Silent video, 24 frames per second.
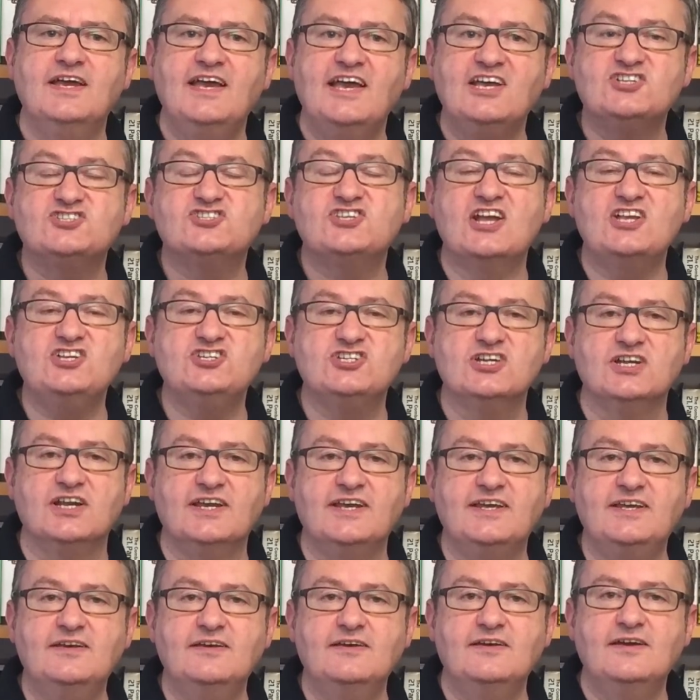
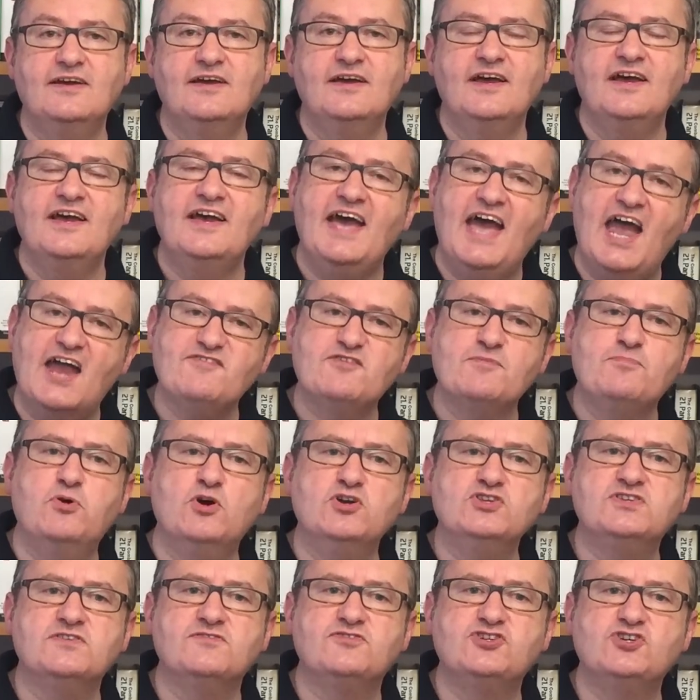Essentially, every
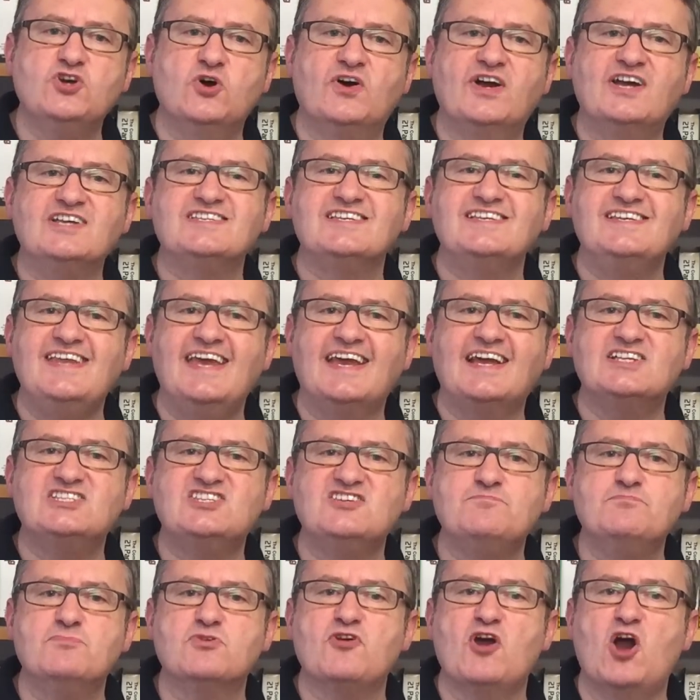point of shock is a
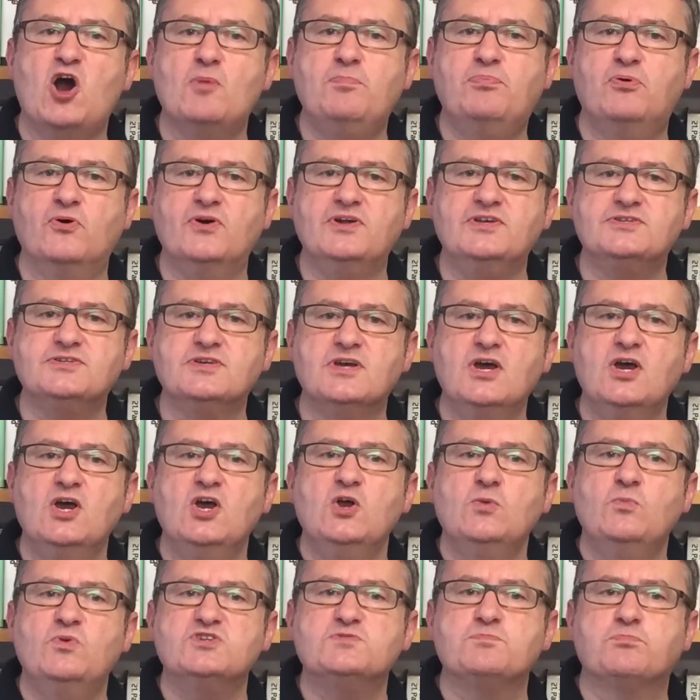negative morale point,
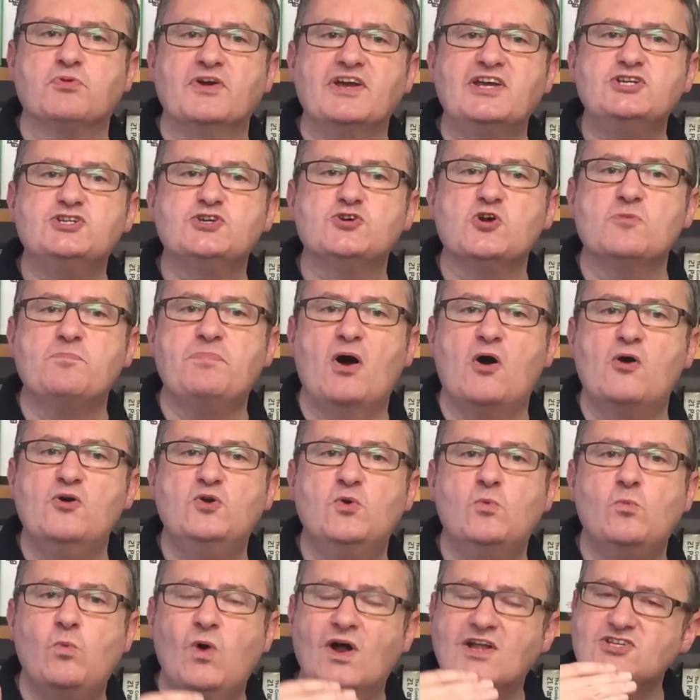which brings your
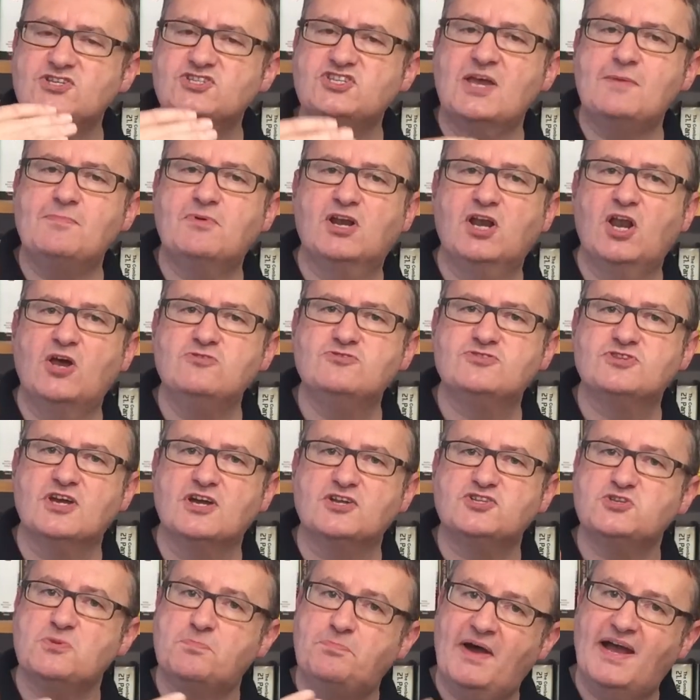opponent one step closer
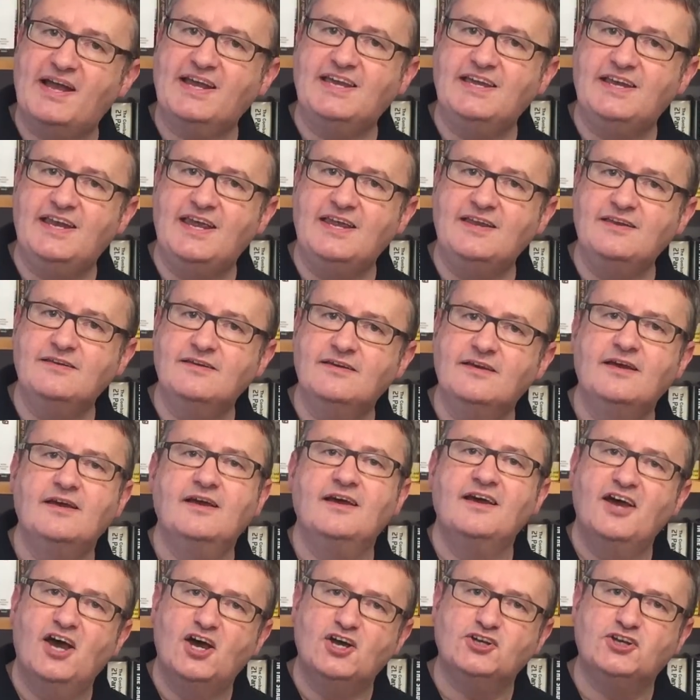to packing in
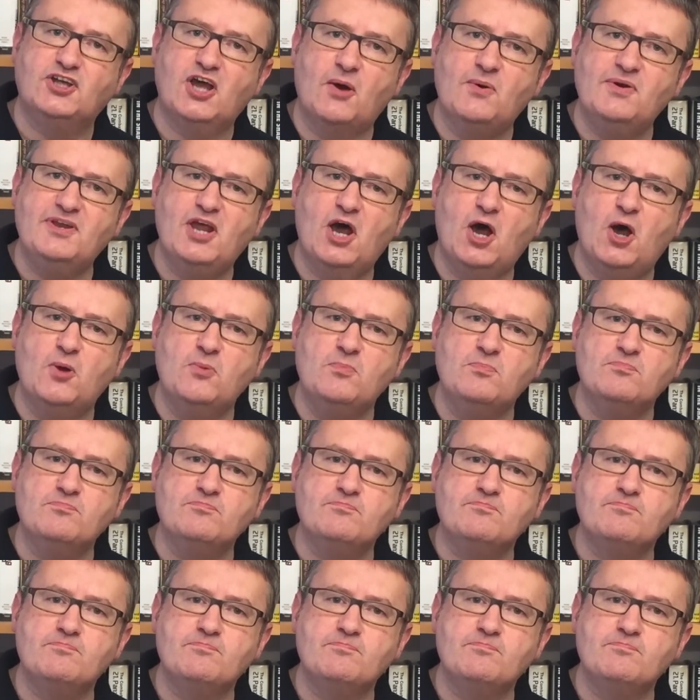and going home.